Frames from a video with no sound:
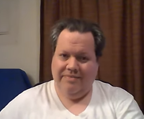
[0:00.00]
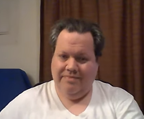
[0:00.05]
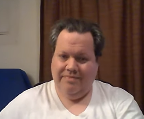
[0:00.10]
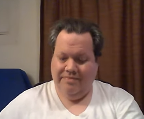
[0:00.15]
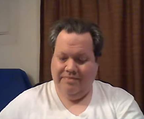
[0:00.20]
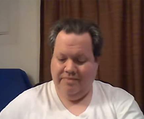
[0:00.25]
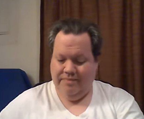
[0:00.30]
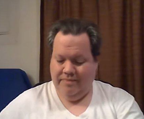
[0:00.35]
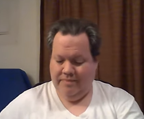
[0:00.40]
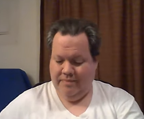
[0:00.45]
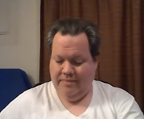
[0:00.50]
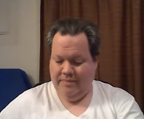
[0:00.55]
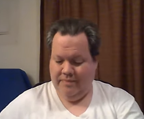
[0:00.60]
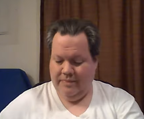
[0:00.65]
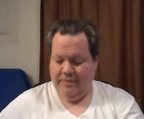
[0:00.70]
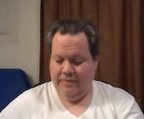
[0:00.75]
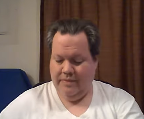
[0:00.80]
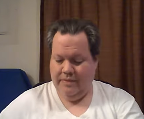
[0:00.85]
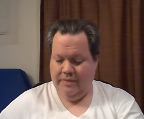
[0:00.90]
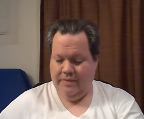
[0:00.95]

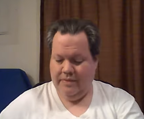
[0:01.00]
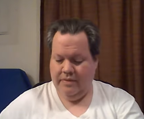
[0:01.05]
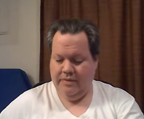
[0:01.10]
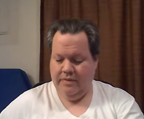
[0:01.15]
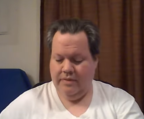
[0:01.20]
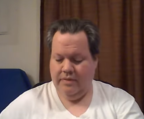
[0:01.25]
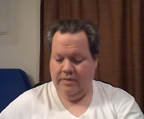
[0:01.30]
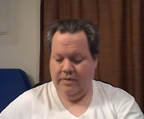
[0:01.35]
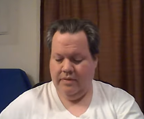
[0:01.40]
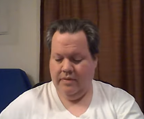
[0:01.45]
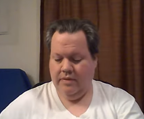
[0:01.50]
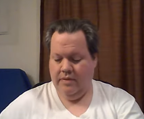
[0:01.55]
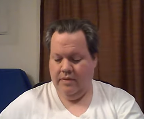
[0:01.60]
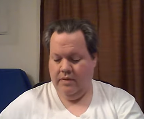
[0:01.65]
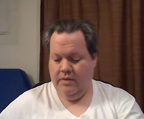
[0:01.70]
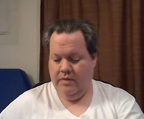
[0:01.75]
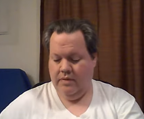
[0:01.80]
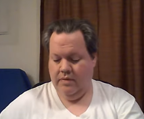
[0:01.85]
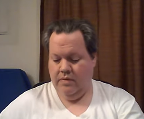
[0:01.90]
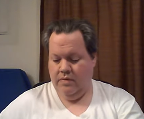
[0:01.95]

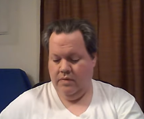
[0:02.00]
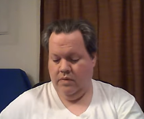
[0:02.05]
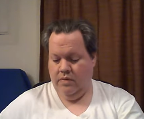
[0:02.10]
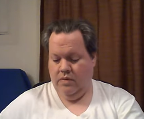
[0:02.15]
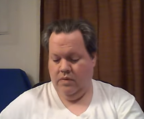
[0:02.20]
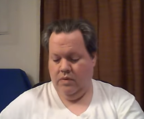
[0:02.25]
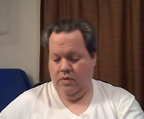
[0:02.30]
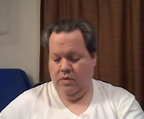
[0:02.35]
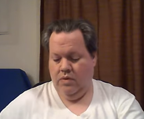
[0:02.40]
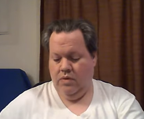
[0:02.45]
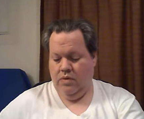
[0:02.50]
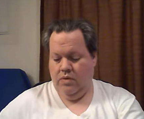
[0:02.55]
Nothing is said.